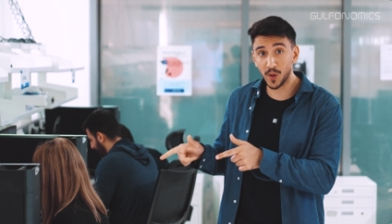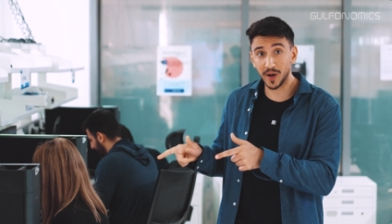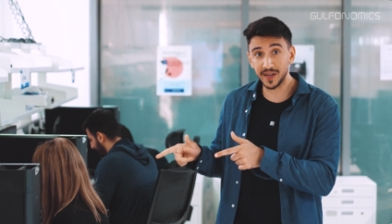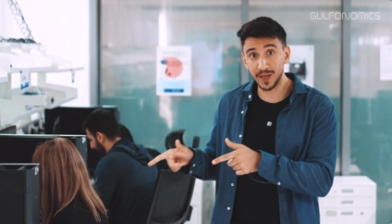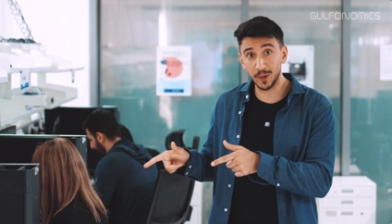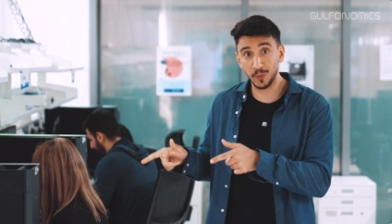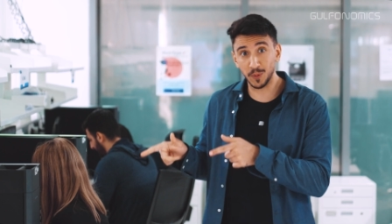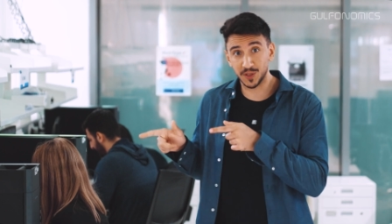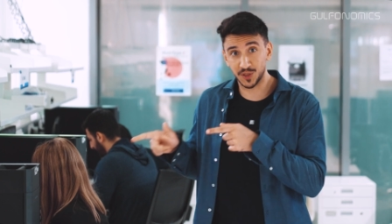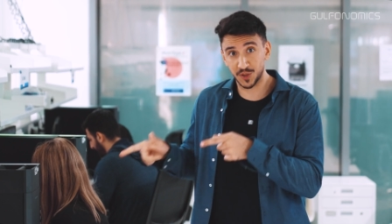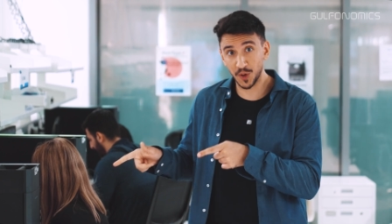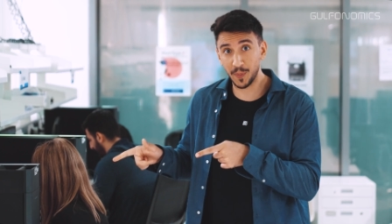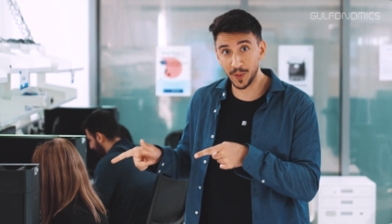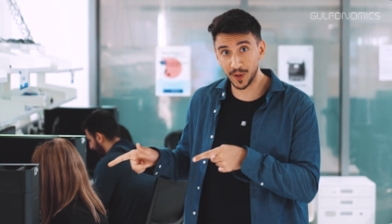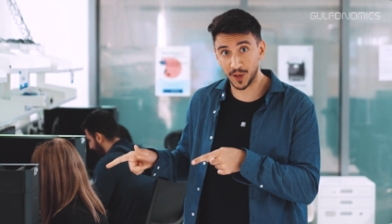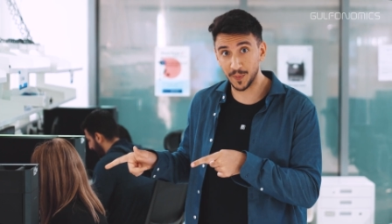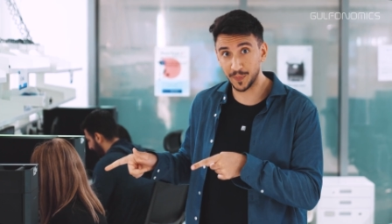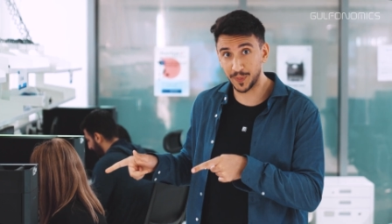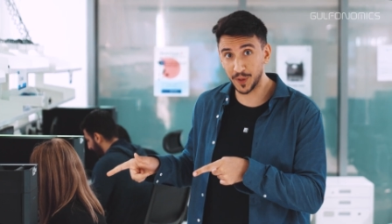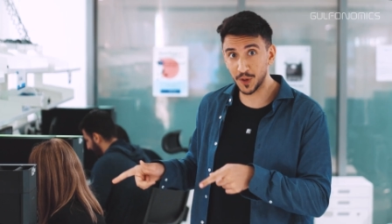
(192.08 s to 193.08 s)
working with
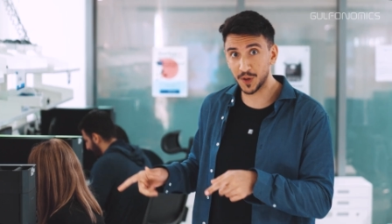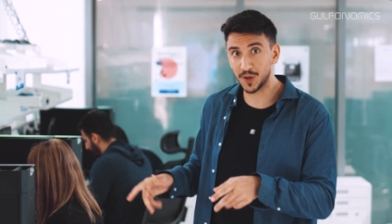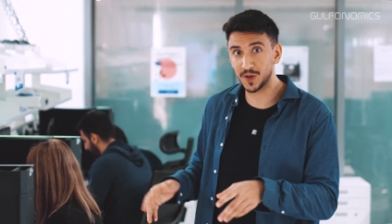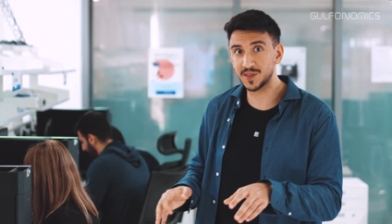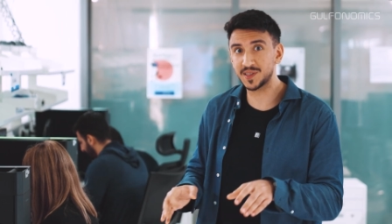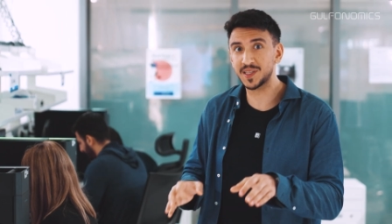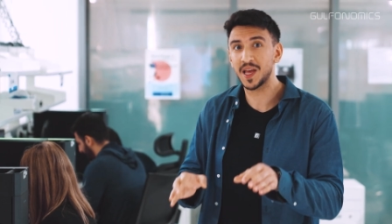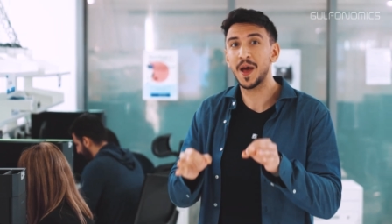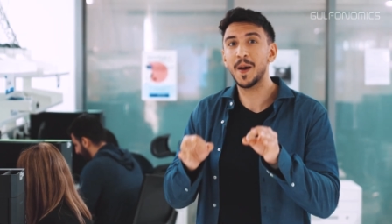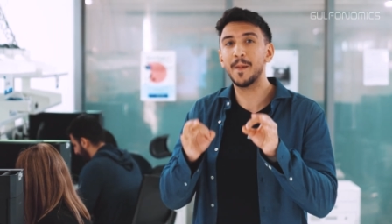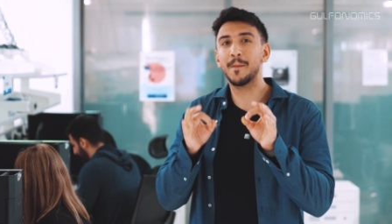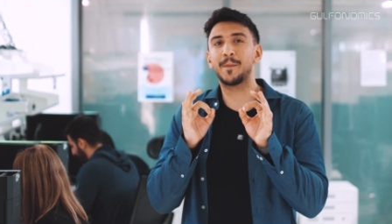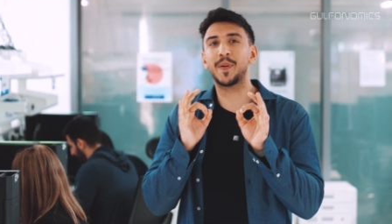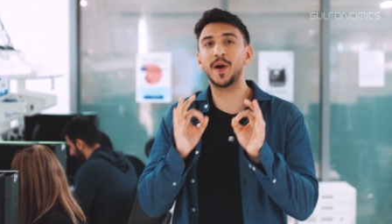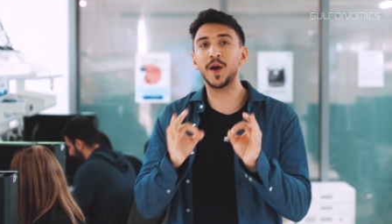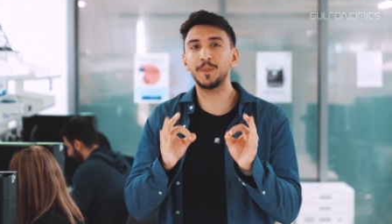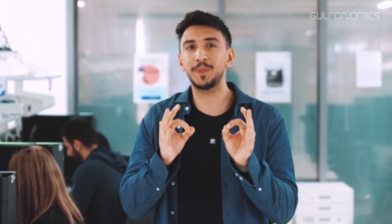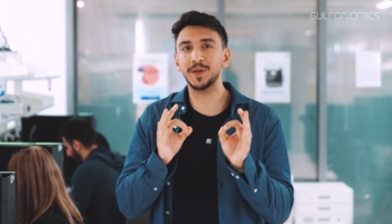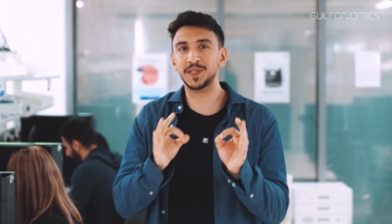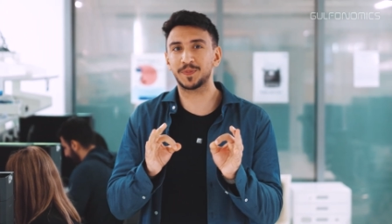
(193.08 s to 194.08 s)
supercomputers
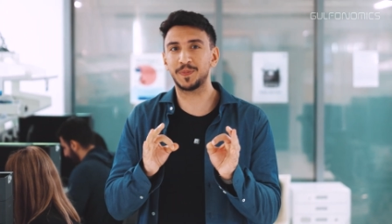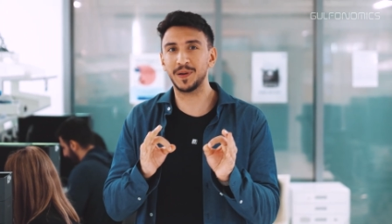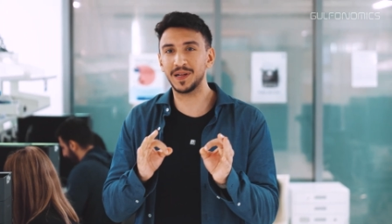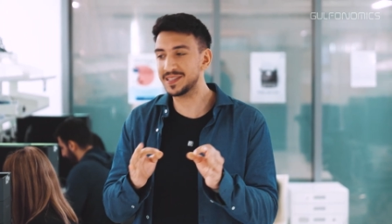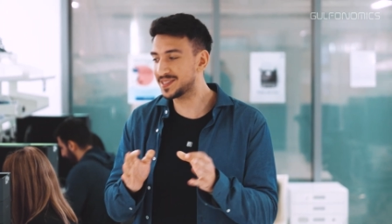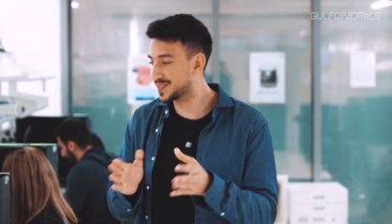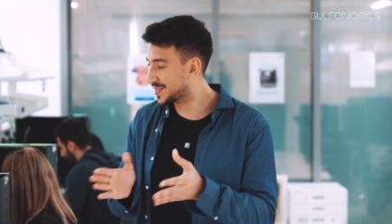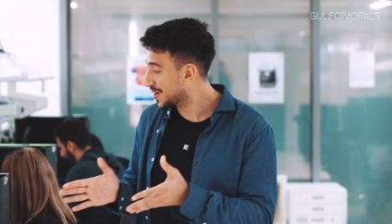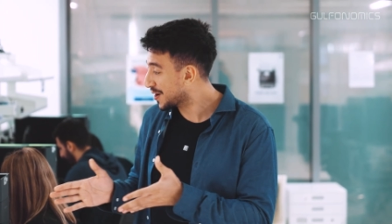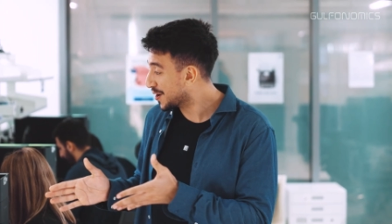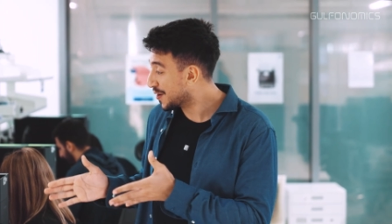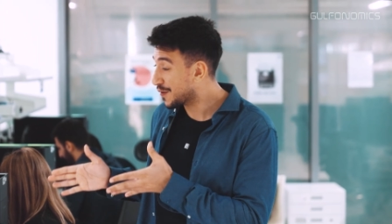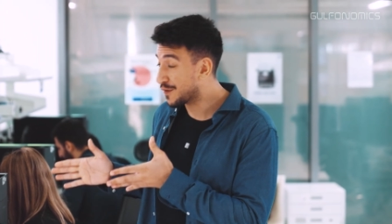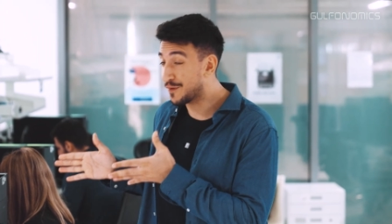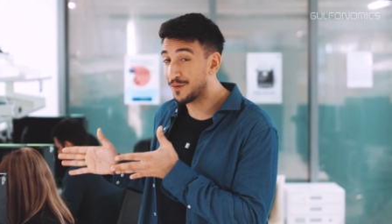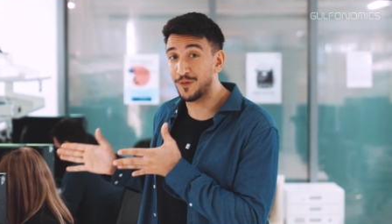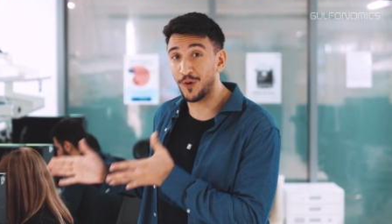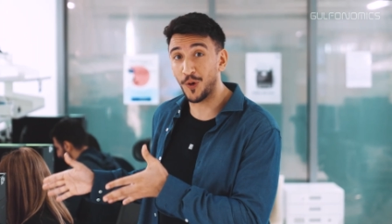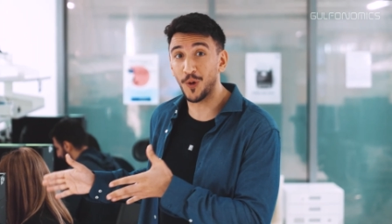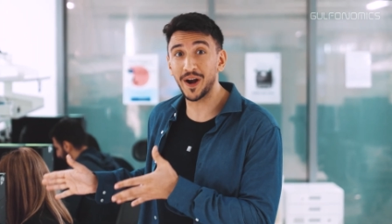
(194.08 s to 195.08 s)
purpose-built
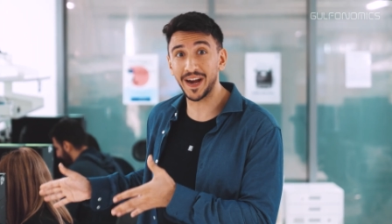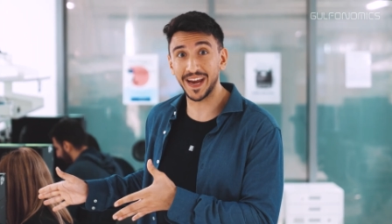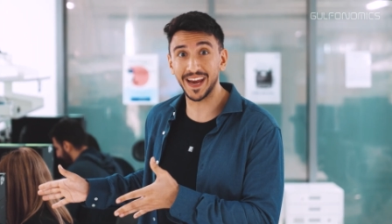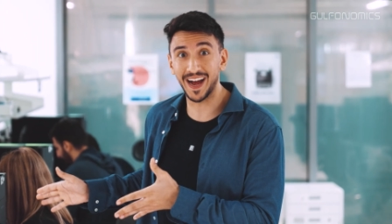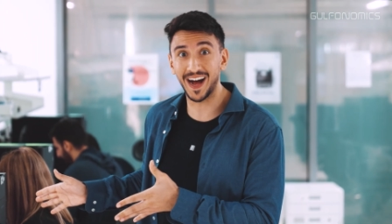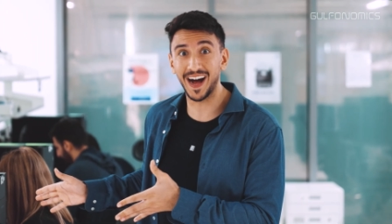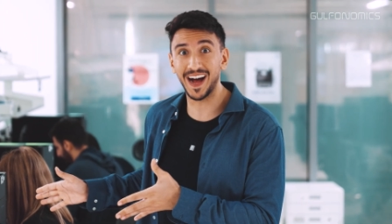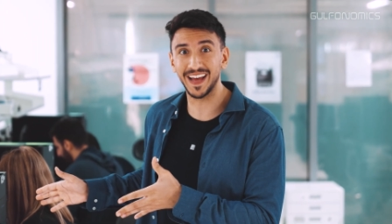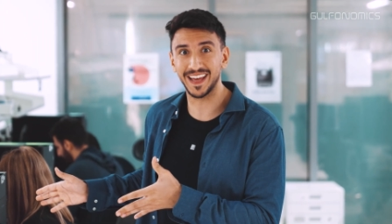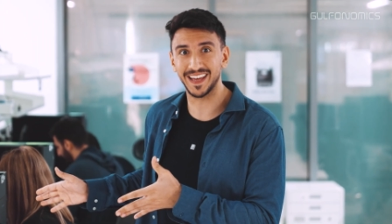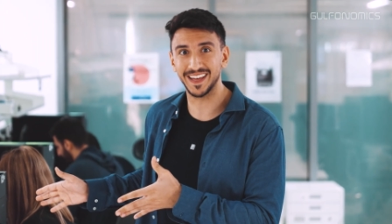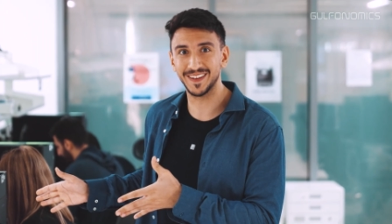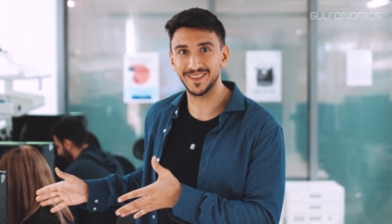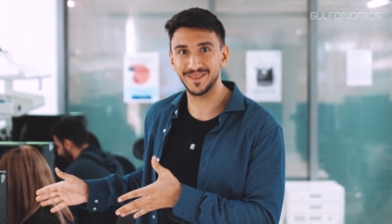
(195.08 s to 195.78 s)
for AI.